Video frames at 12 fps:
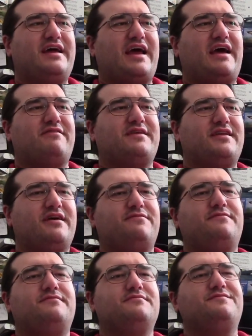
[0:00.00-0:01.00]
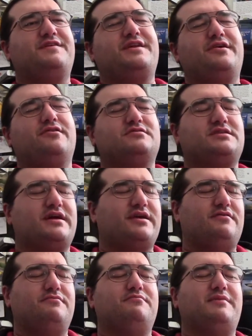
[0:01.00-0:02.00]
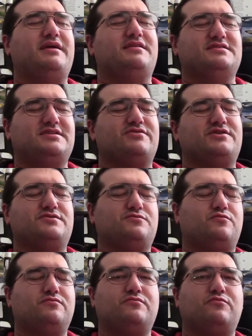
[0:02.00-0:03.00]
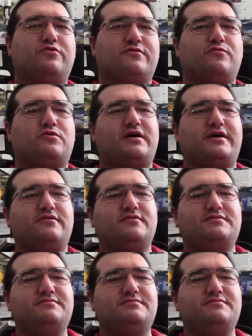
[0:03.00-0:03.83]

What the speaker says: have enough videos that could make the series worthwhile.